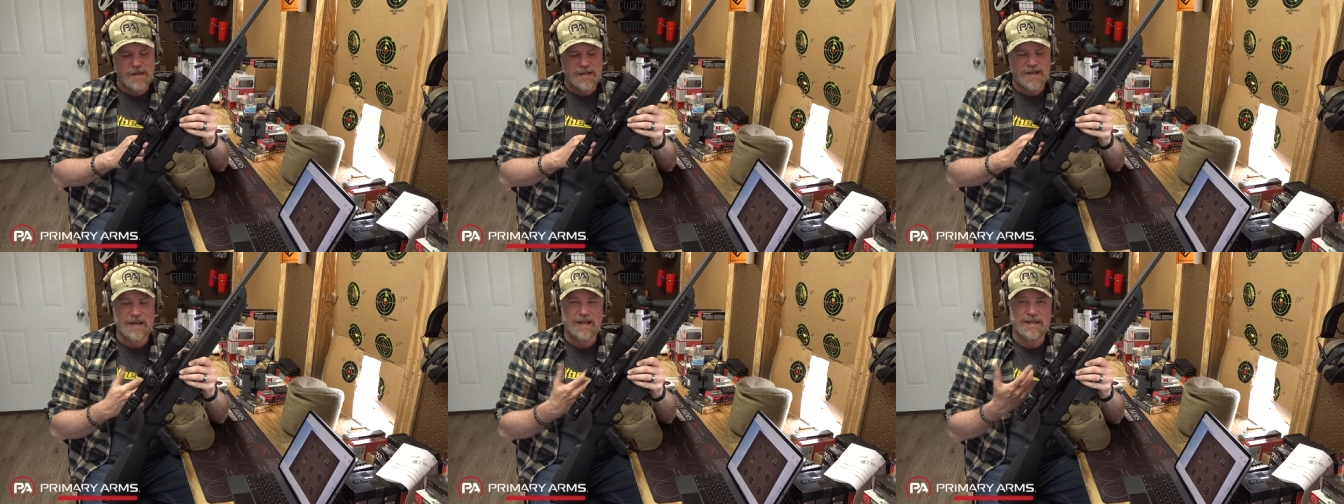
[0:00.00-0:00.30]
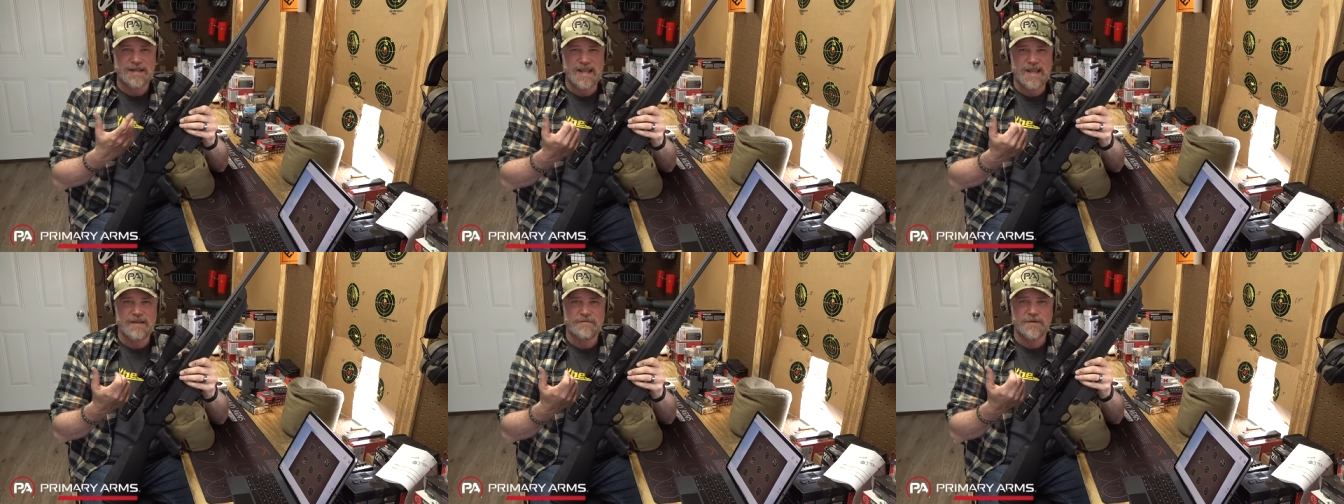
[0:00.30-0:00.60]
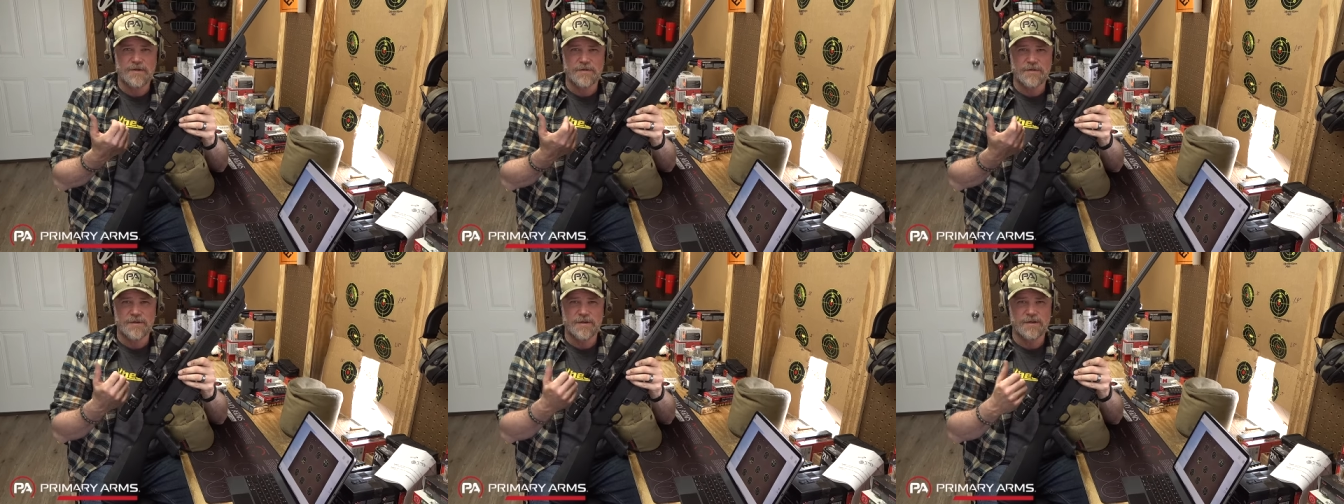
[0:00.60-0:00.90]
I like a
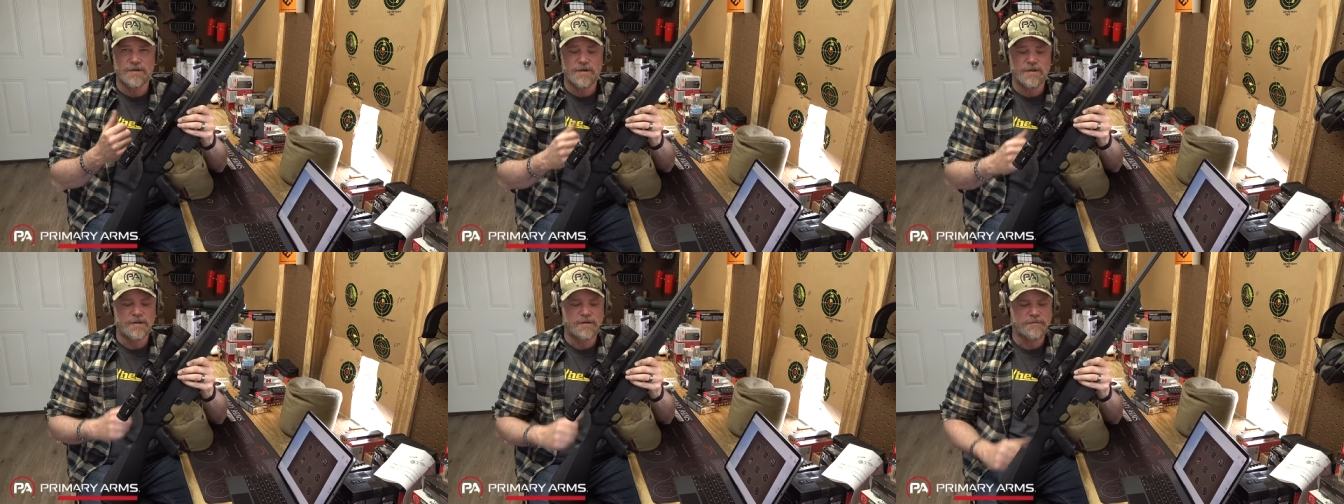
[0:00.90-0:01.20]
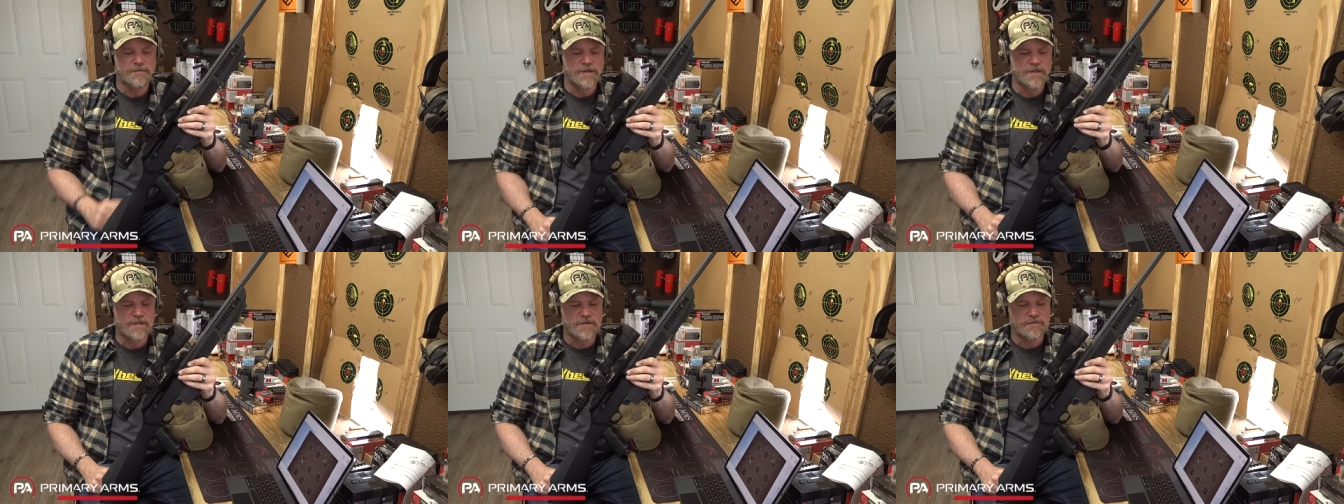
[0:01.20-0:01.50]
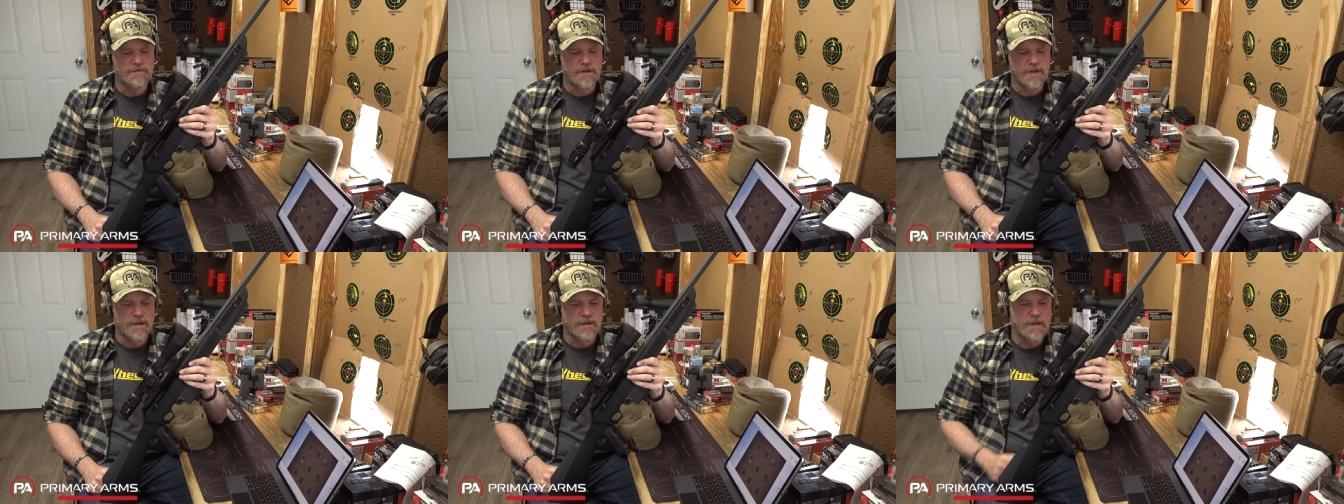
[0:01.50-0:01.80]
heavier trigger on a
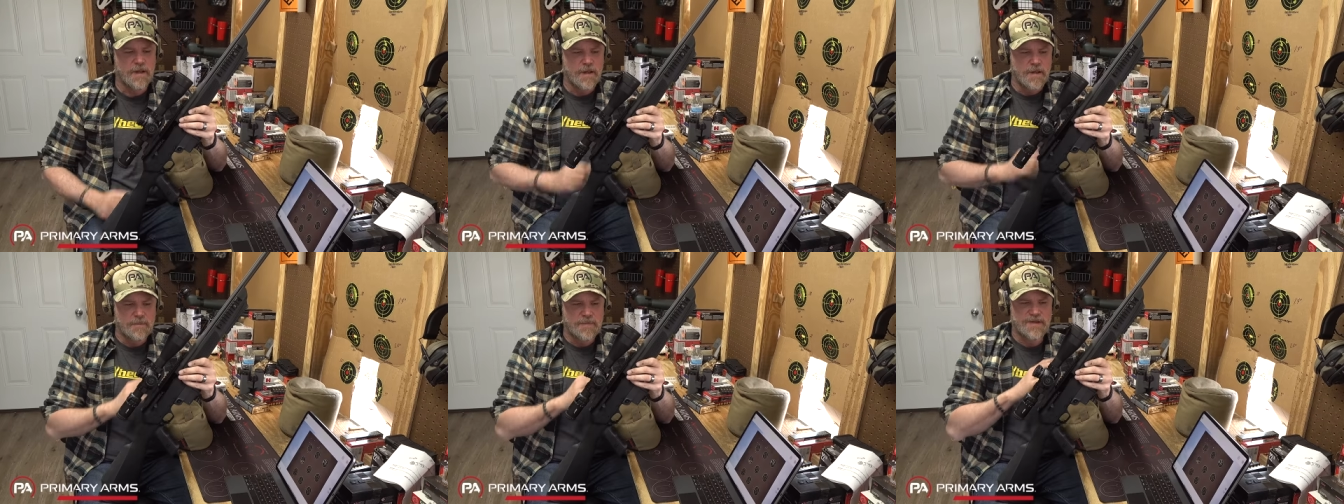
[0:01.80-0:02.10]
defensive gun.